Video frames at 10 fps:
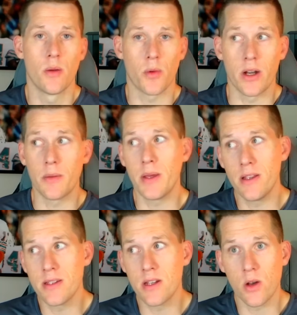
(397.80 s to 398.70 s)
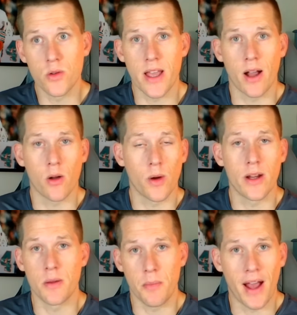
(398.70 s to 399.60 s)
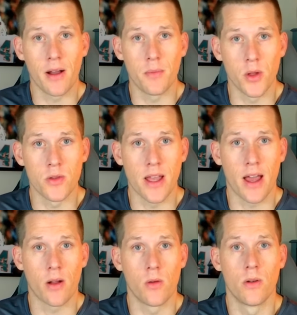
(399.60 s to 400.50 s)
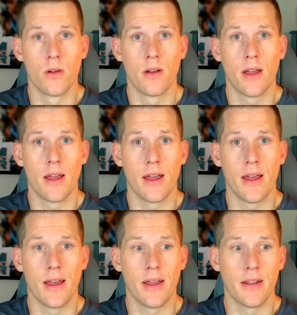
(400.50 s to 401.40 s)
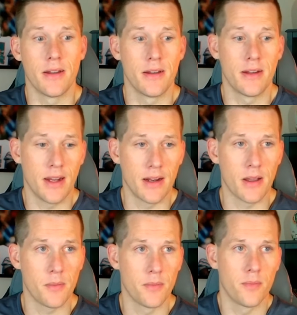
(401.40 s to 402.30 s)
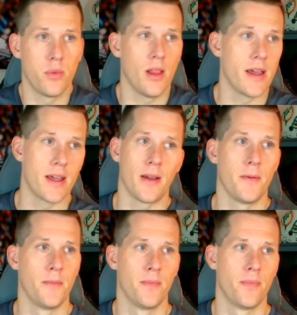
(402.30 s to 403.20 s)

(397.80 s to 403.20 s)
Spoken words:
Brandon Peely's a nose tackle, right? He's a backup nose tackle. And he ended up playing,